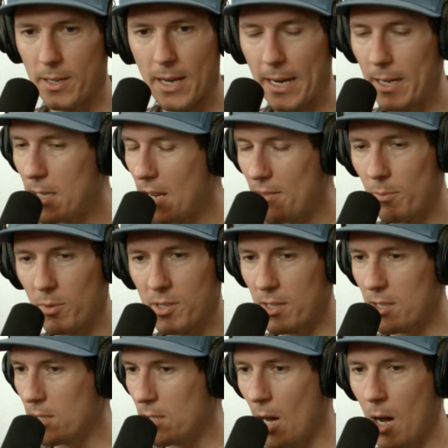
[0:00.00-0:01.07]

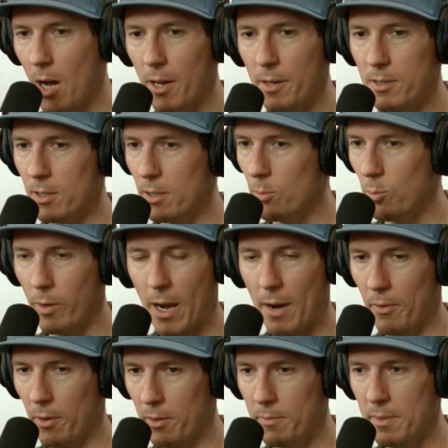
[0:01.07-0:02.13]
97%'s gone to
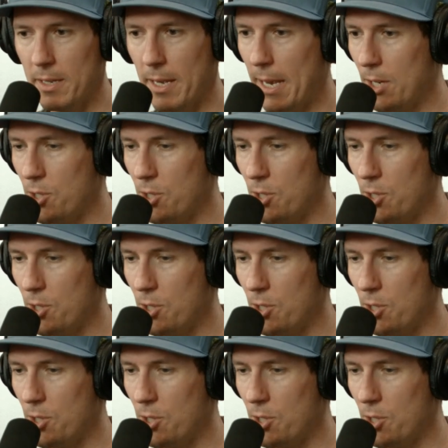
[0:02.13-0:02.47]
whatever the ages,